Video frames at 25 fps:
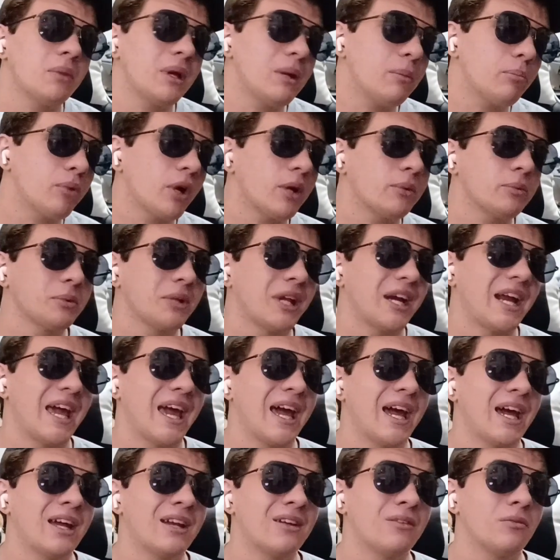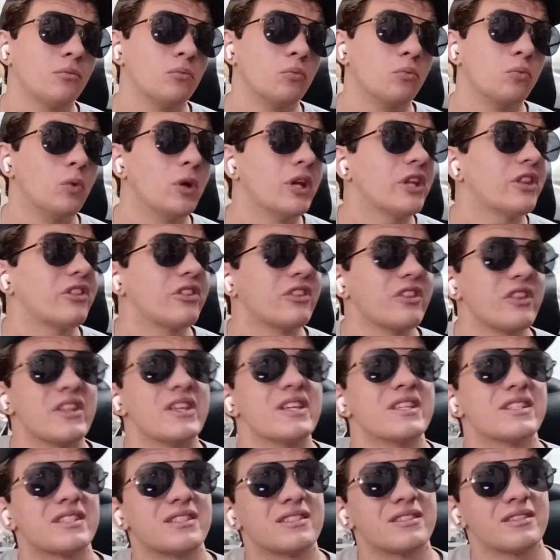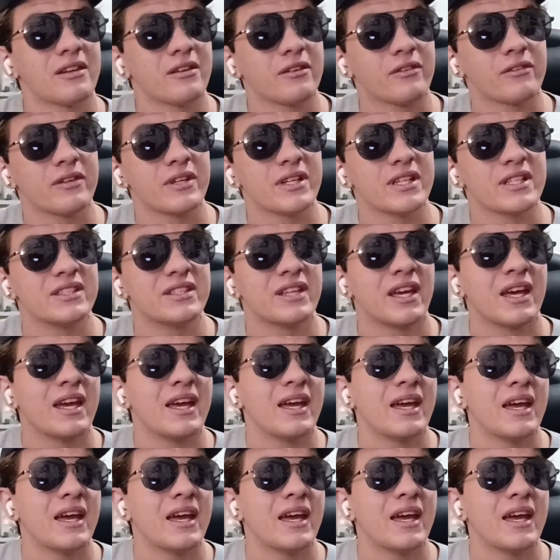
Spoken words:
main problem that I had with this series,